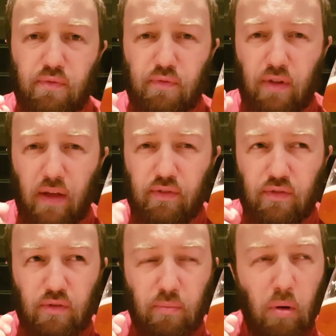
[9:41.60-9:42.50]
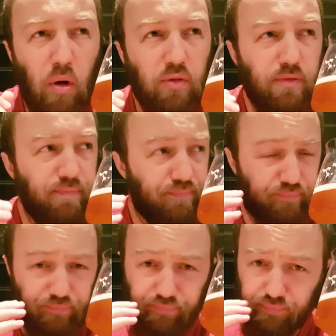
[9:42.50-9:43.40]
flavours from the malt,
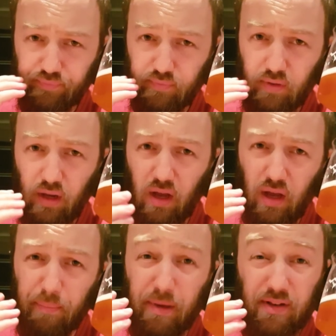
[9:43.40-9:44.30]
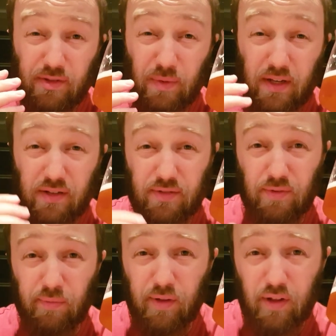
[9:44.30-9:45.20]
a bit of sweetness
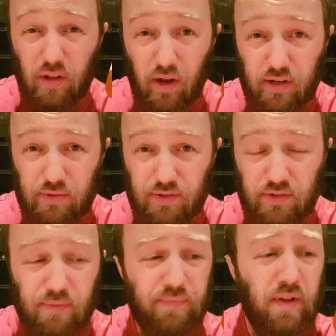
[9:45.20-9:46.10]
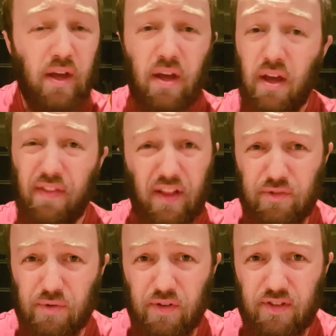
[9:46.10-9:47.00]
from the light crystal. That's
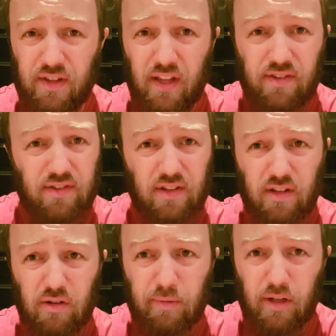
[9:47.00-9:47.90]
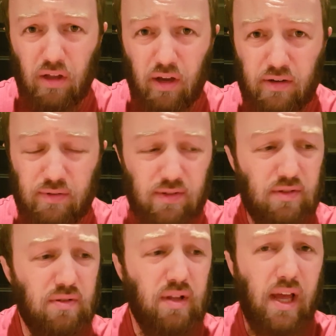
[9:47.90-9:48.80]
all that's in there. It's just a little bit of light
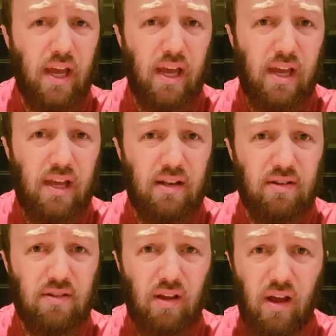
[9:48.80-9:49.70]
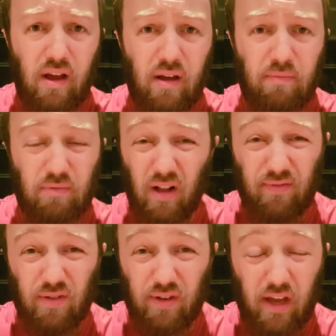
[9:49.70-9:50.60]
crystal and
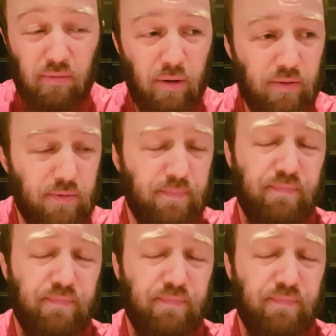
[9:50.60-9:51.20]
Gladfield Ale malt,